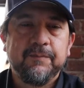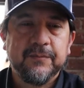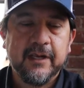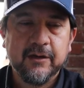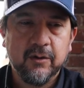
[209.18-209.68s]

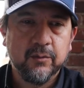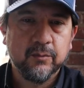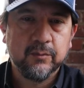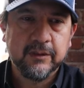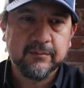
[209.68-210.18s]
they know
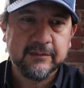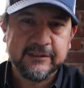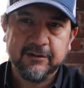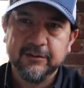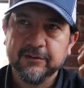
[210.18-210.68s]
what
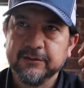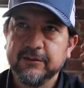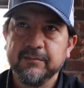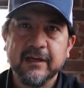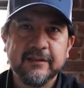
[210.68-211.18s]
materials or
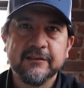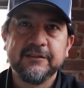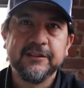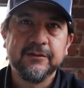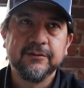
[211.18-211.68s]
methods
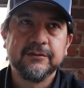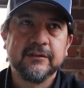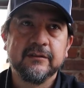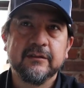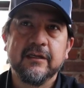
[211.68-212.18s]
to use
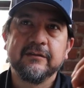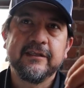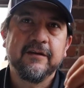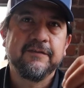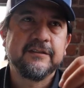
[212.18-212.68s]
in a
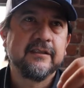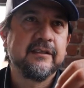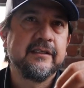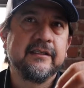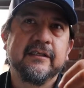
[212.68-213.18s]
healthcare
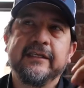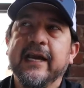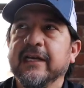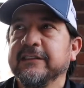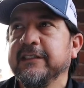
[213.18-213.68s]
facility, a
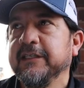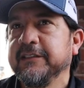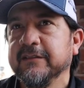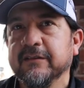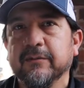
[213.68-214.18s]
gas
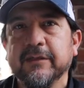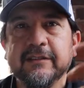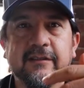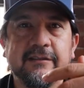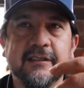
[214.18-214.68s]
station, a
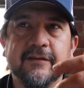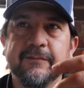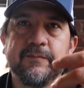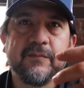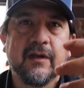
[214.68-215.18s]
retail center,
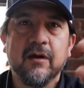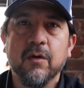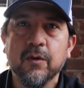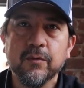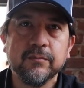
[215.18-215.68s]
a
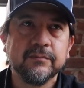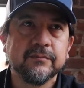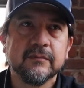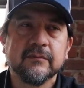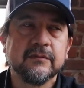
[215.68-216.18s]
home.
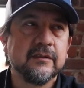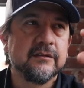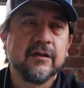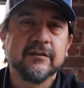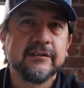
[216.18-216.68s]
It's
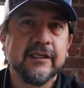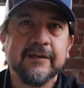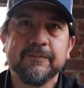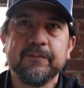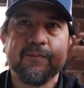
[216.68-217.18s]
all the
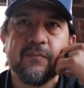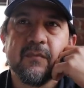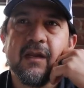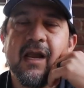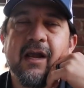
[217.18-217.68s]
same.
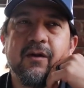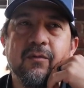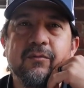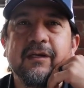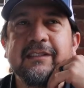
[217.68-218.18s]
I
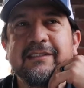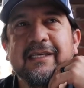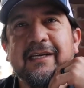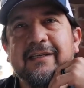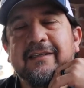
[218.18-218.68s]
don't really
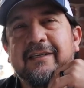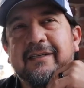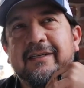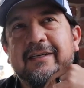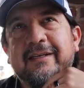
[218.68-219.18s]
say
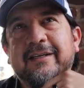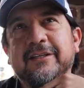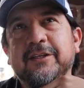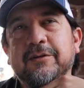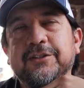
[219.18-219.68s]

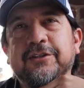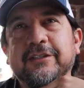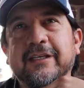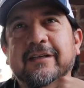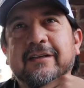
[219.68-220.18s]
you should
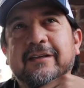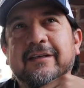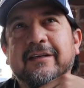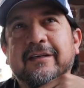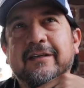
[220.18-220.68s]
get
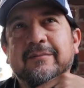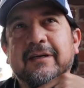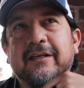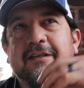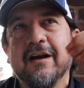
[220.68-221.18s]
a
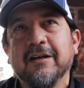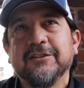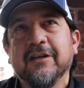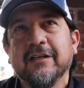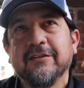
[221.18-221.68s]

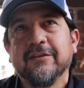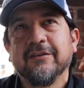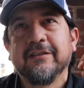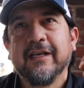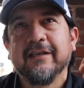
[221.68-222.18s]
contractor
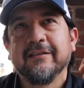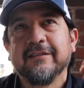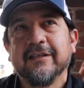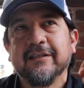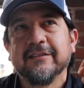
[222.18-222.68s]
that
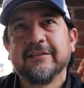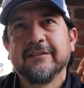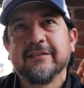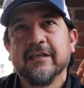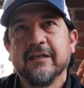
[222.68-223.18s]

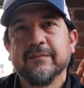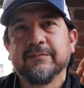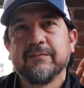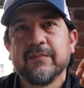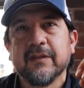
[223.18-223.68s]
does
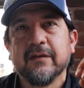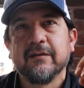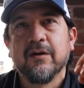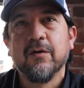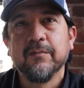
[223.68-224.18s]

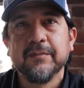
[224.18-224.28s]
home